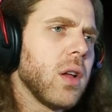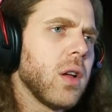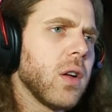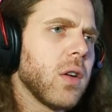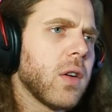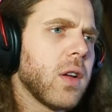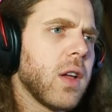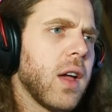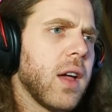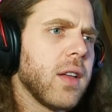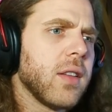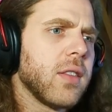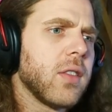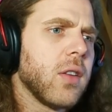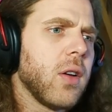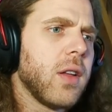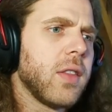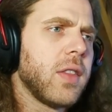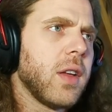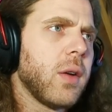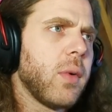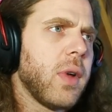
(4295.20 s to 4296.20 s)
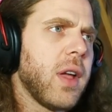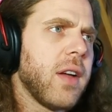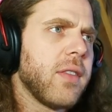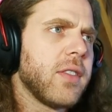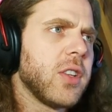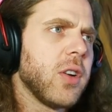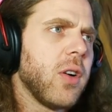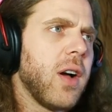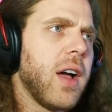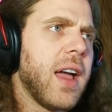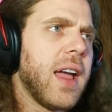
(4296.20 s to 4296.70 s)
Okay, so I think we have
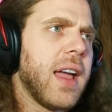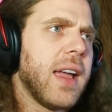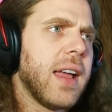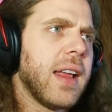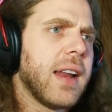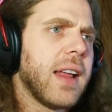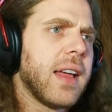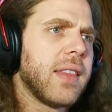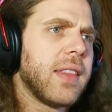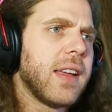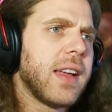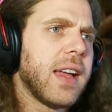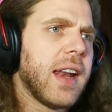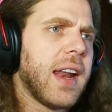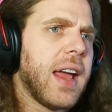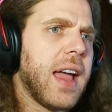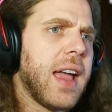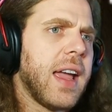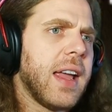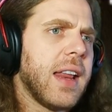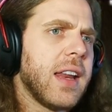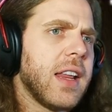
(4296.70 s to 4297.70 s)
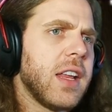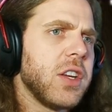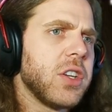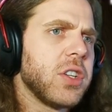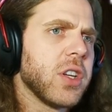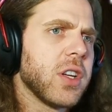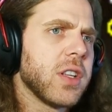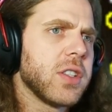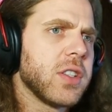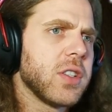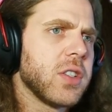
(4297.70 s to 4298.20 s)
till 8. I think at 8 he
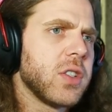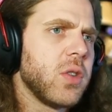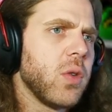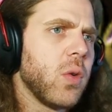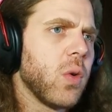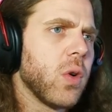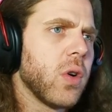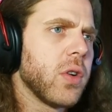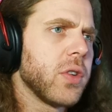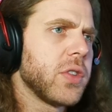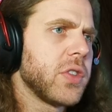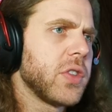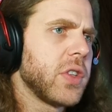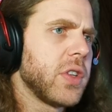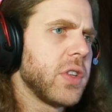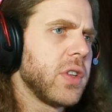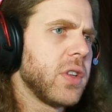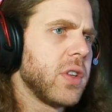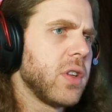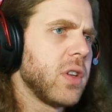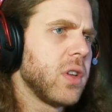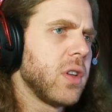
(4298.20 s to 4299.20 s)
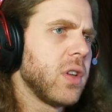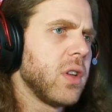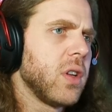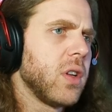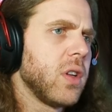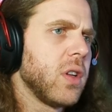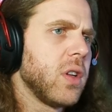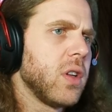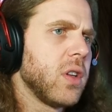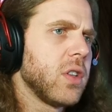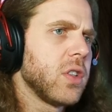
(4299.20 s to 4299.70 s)
shuts his doors.
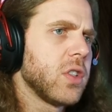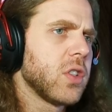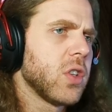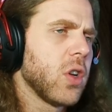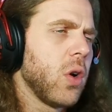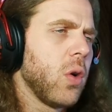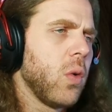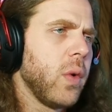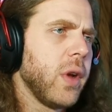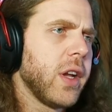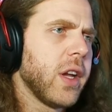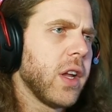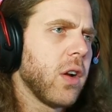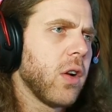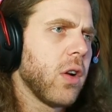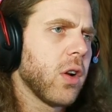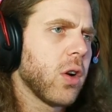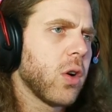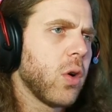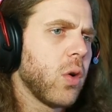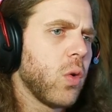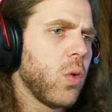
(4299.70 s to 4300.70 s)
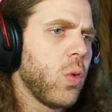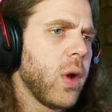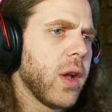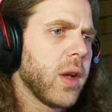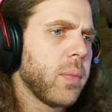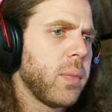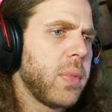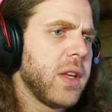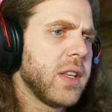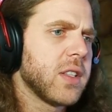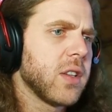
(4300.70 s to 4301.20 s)
So we can earn a
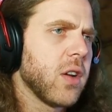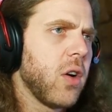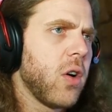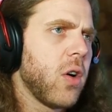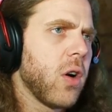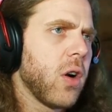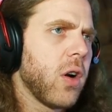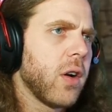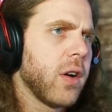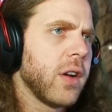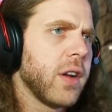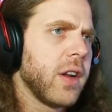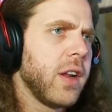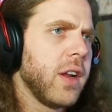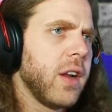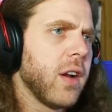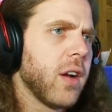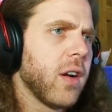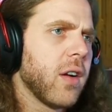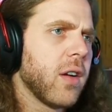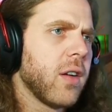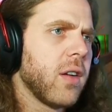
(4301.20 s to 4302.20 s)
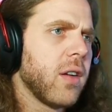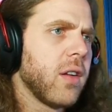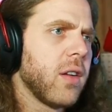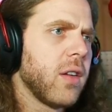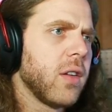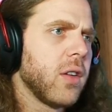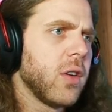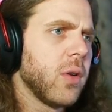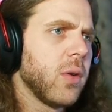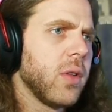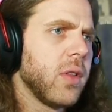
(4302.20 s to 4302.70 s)
quick piece of heart in here
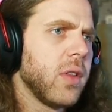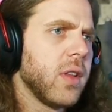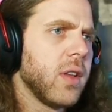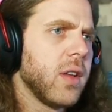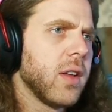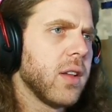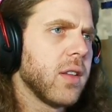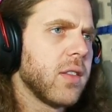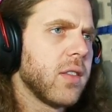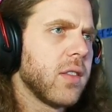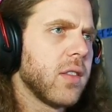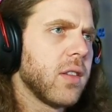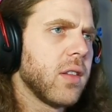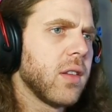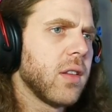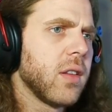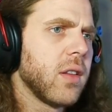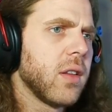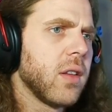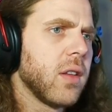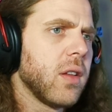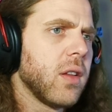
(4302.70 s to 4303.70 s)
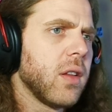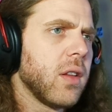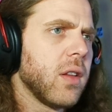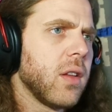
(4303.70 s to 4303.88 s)
doing this.